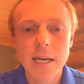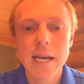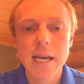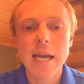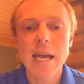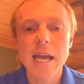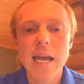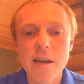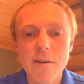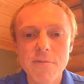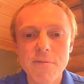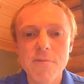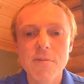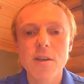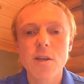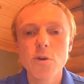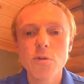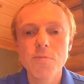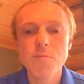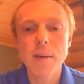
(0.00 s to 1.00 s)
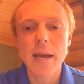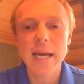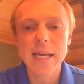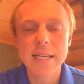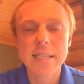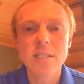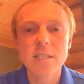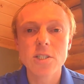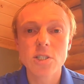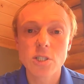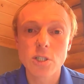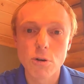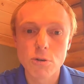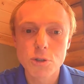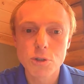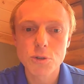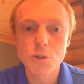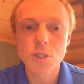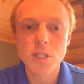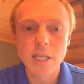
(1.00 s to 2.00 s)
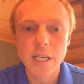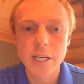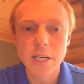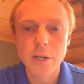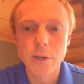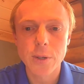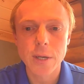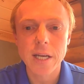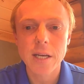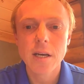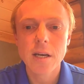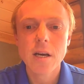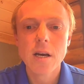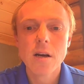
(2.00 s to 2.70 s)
if you've paid into Social Security